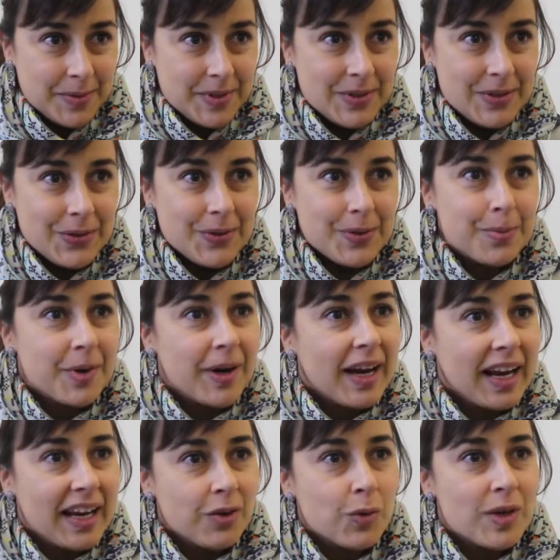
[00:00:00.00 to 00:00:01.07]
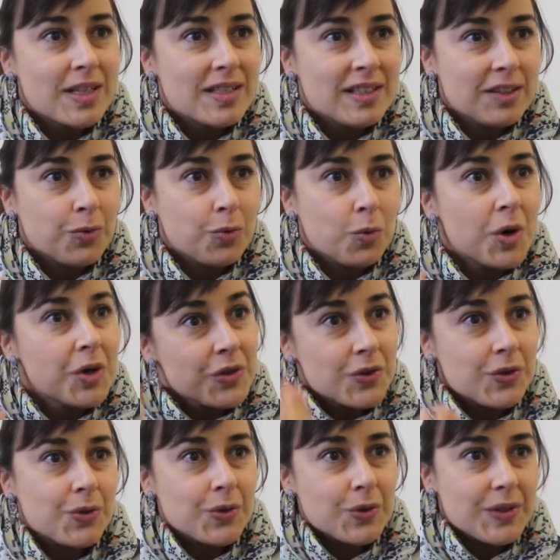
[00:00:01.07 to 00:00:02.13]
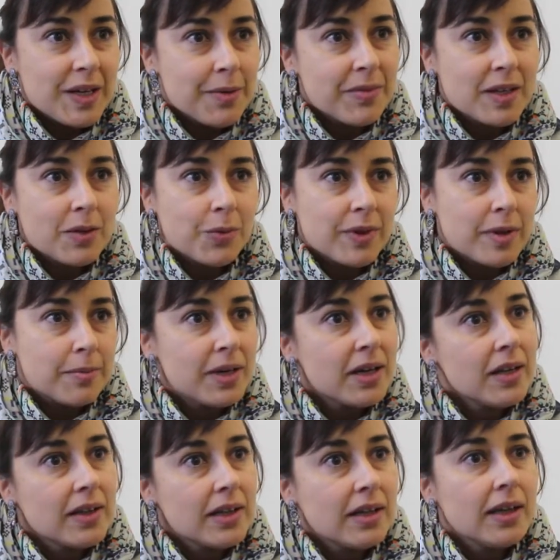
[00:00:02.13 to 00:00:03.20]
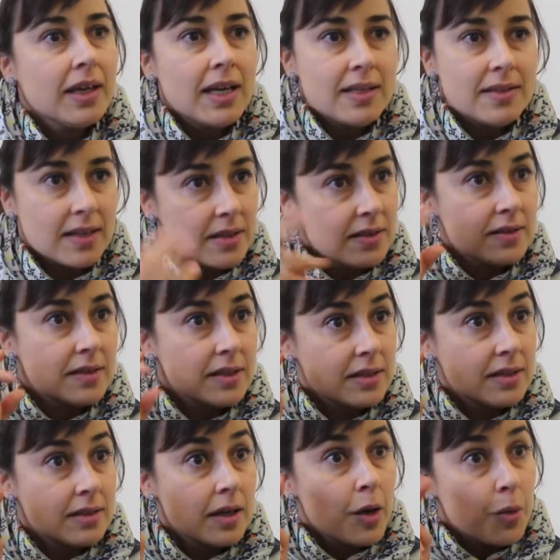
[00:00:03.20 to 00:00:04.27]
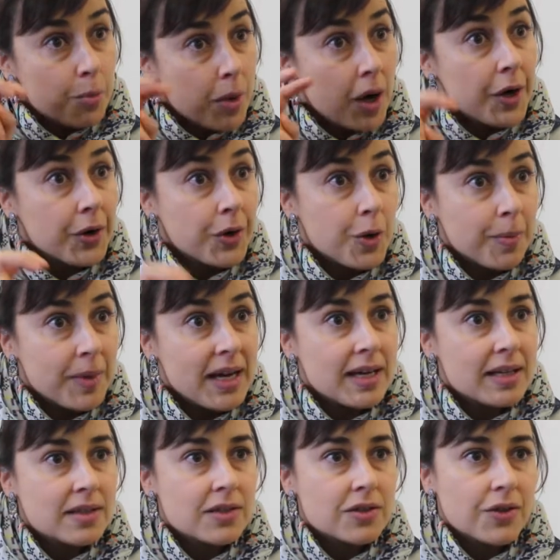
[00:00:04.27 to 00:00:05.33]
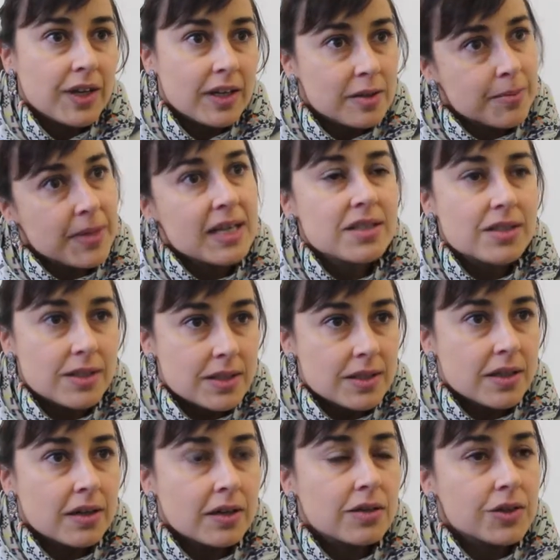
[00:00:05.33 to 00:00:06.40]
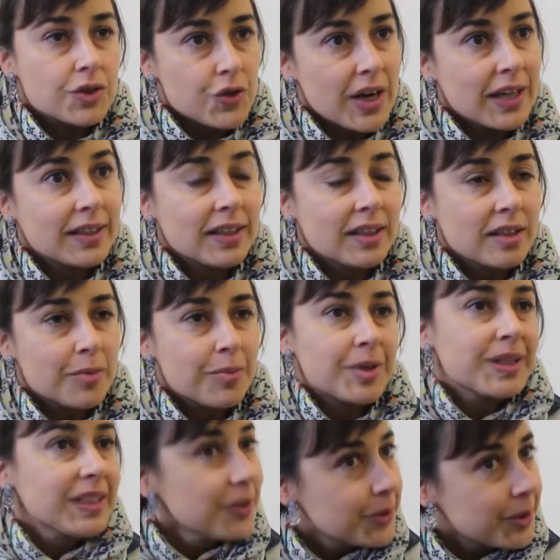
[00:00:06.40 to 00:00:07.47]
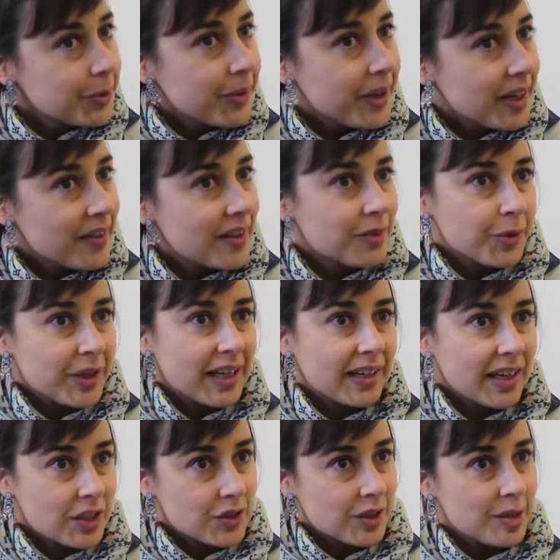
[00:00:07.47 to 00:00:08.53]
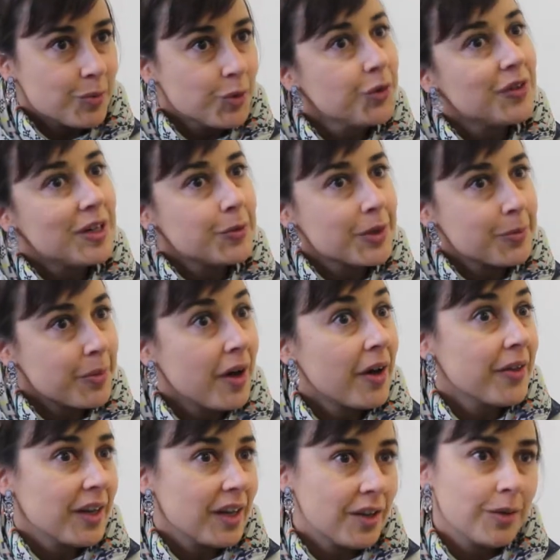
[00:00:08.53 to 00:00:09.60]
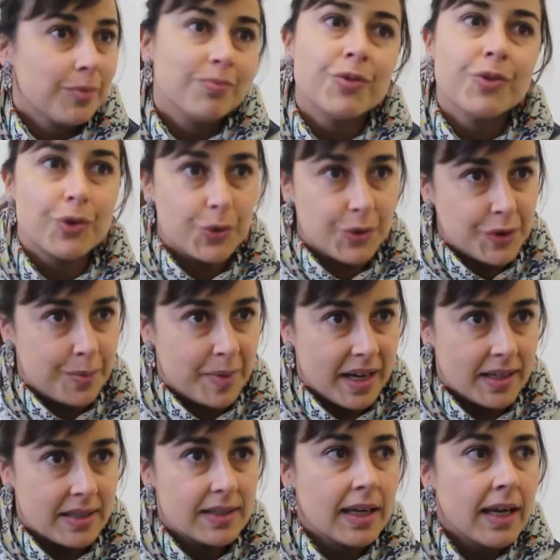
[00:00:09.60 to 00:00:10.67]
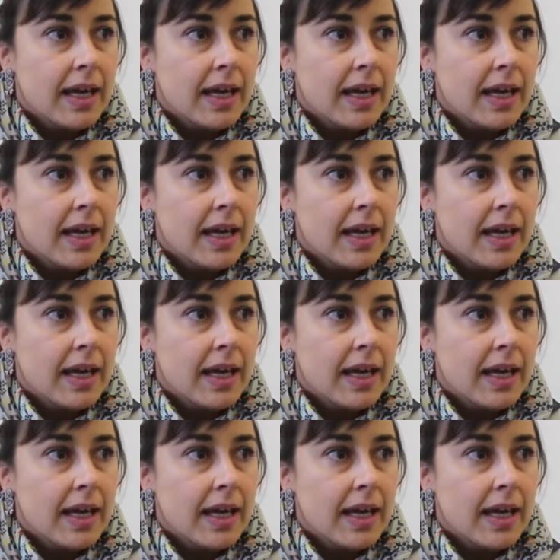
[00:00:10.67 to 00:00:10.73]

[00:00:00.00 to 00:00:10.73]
So the brain, once it wants to do something with the body, sends these motor commands so that the muscles are contracting in a particular way that we can actually move our body through space.